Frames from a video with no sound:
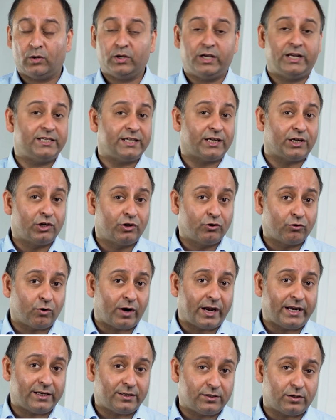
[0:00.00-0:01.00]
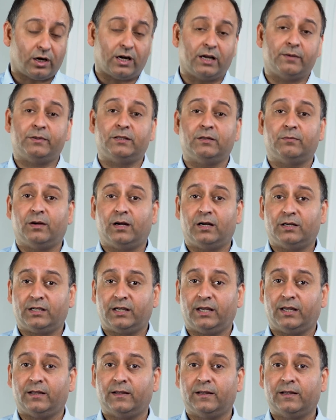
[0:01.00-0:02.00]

is a great time in the market.